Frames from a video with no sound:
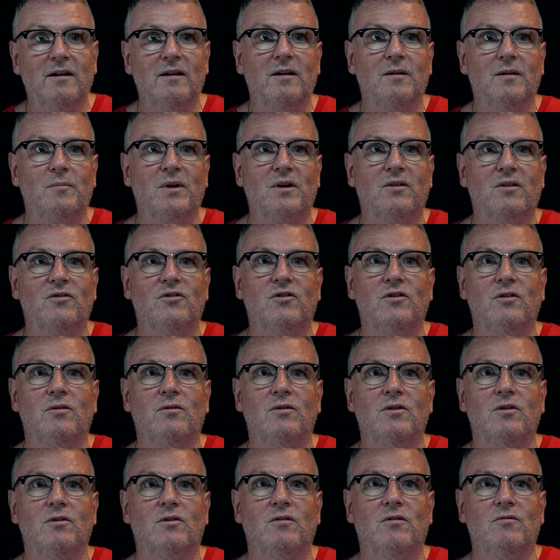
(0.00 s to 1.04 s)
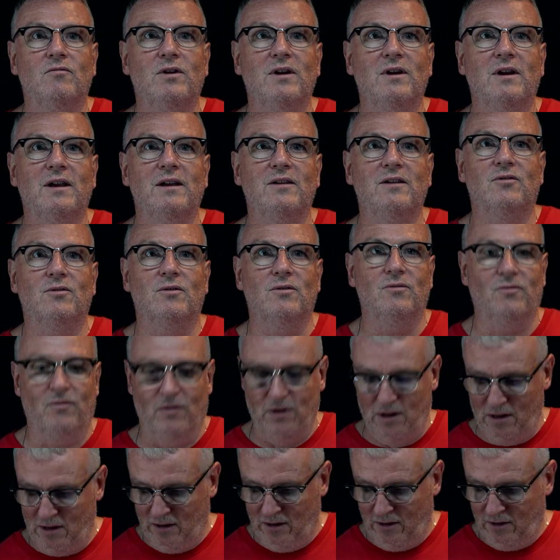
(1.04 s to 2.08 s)
because you can really sort of
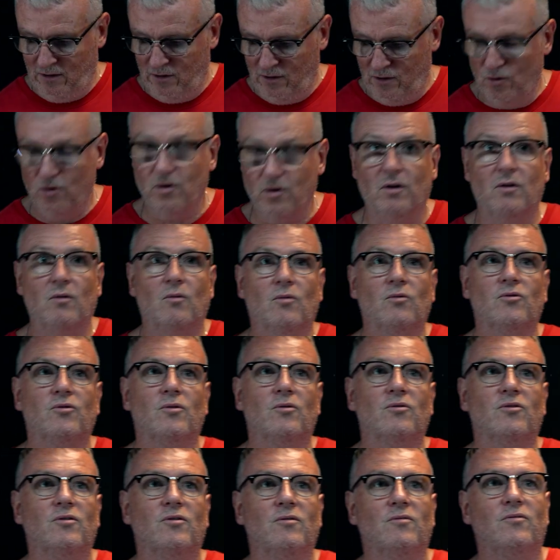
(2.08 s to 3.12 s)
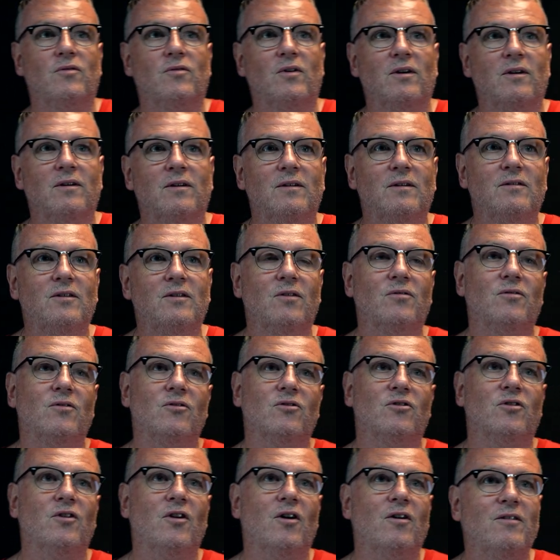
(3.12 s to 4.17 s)
look at all sorts of different
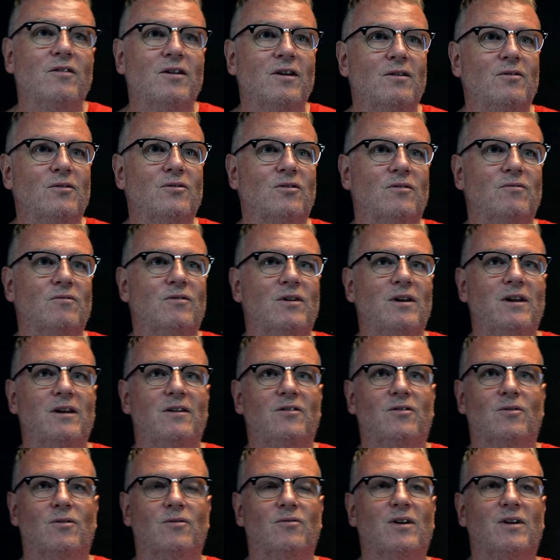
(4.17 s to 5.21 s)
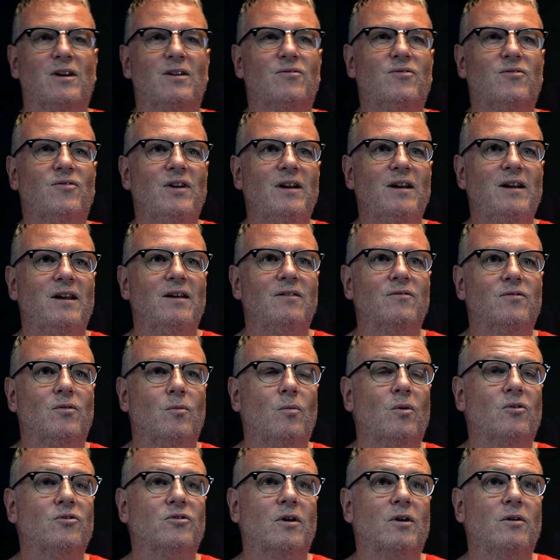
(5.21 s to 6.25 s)
scenarios and really sort of get a feeling for
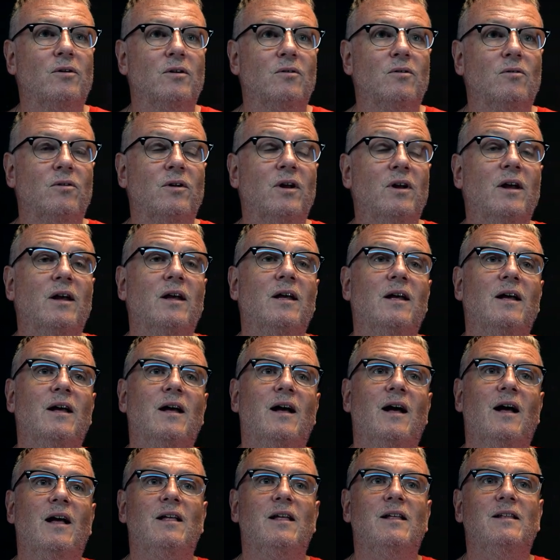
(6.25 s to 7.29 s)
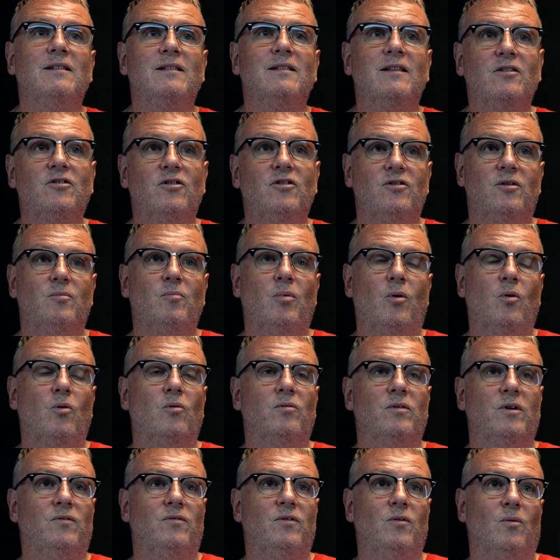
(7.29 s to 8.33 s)
what's going on. this is important
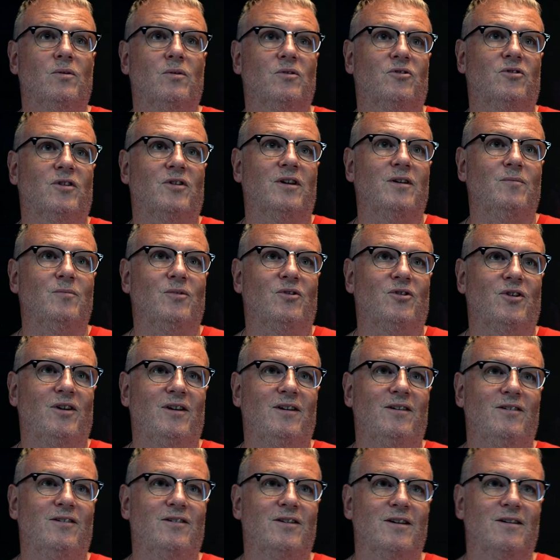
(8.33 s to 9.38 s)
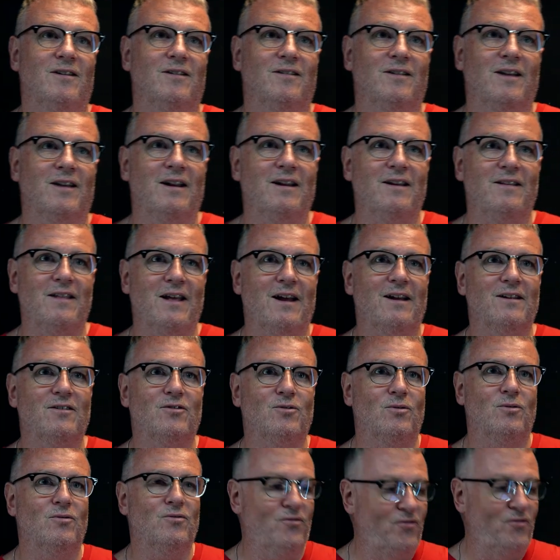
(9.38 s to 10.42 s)
if you want to study machine learning, getting that
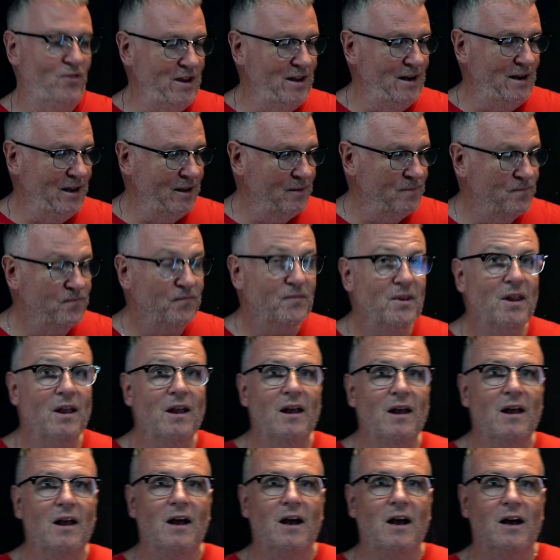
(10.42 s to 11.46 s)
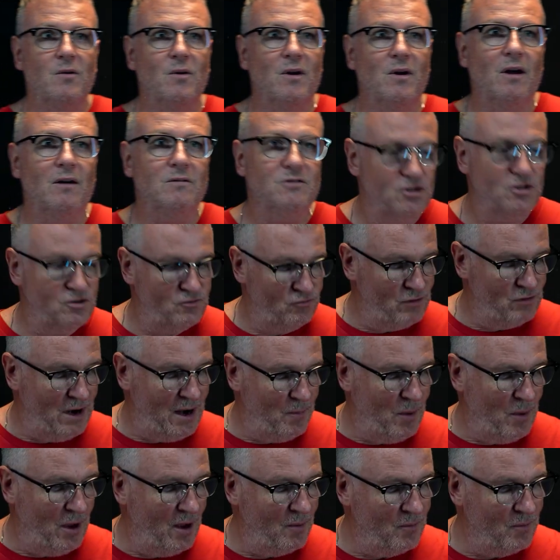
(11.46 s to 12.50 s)
sort of feeling. Anyway, I'll just
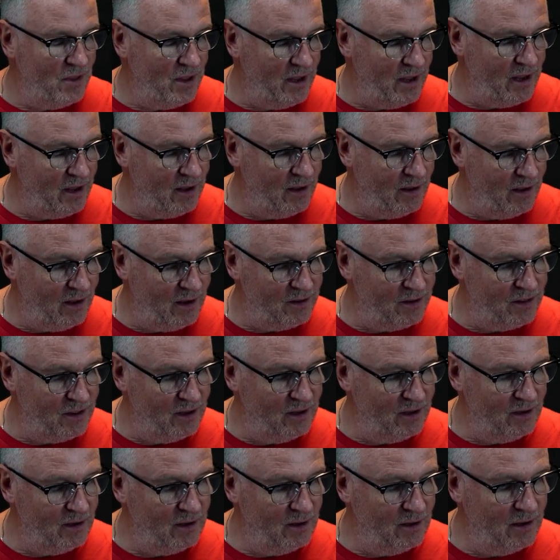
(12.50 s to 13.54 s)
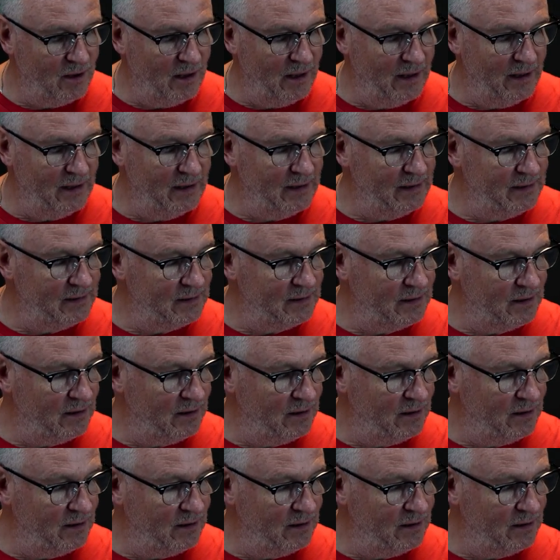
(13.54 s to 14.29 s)
wrap up there, I think, and